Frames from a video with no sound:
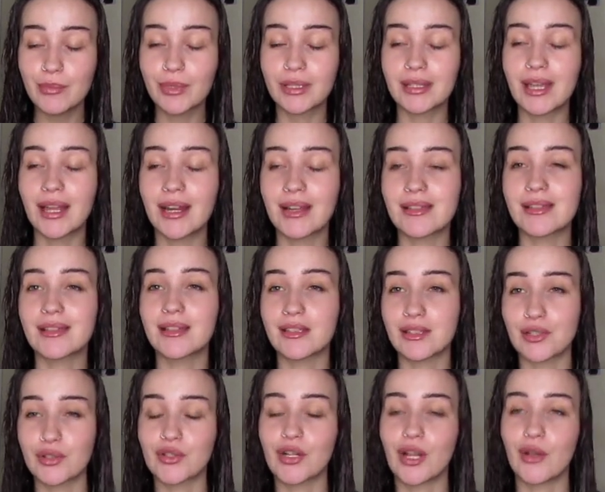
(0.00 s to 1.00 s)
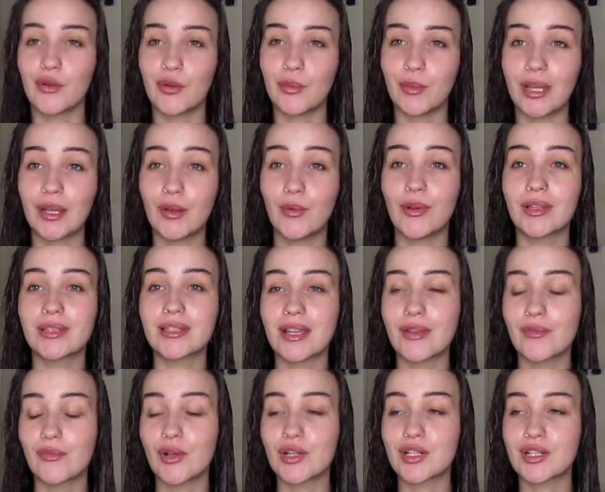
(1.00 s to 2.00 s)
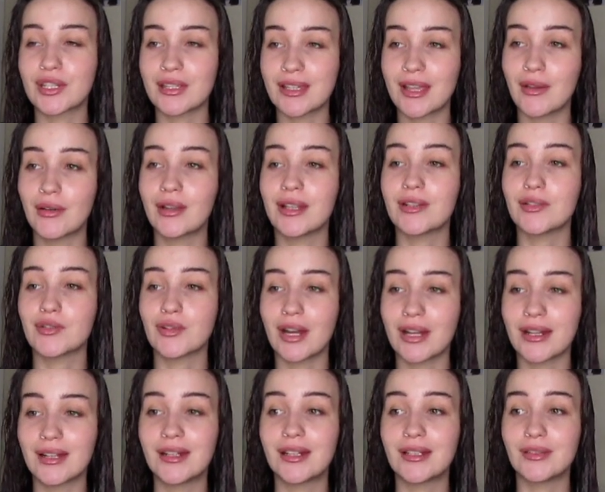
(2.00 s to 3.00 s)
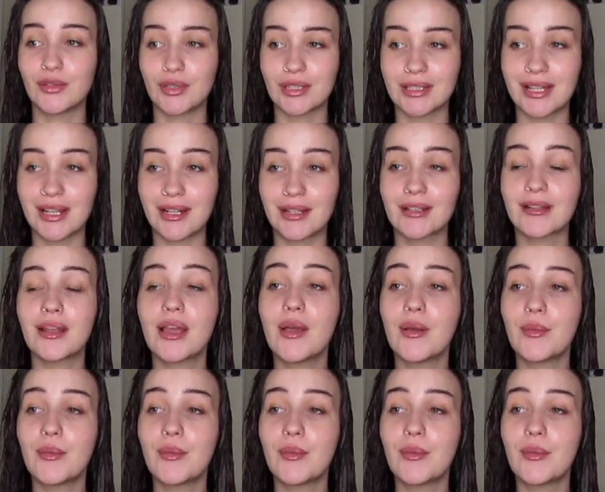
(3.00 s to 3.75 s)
but that is a decision I will make once I've washed this out and dried it and looked at it.